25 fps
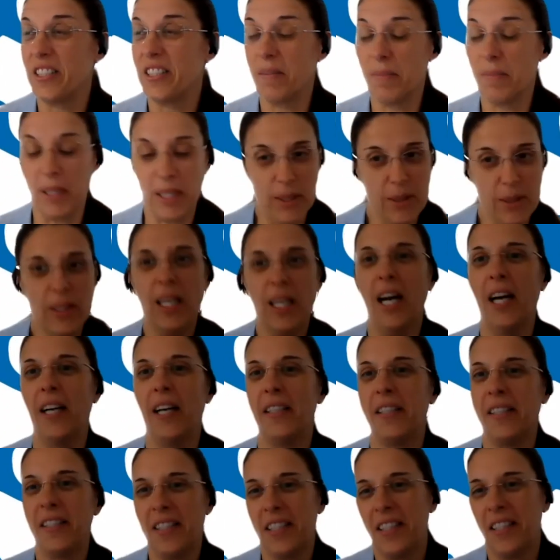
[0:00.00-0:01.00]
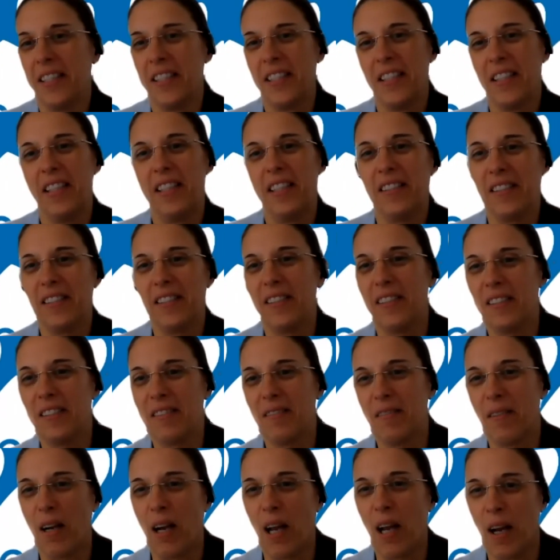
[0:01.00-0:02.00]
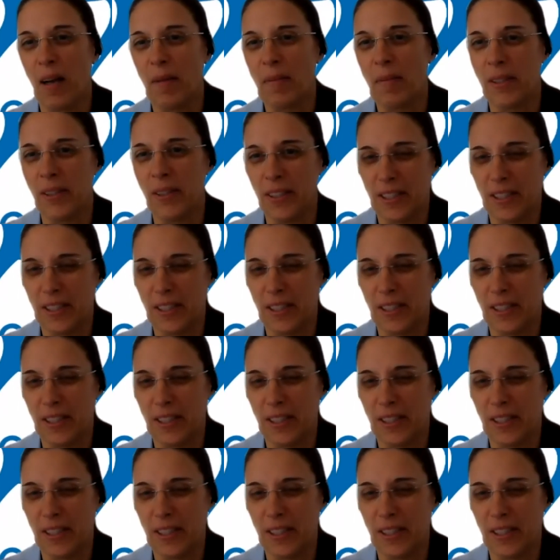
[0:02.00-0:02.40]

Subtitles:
I'm like, okay, this is what I'm going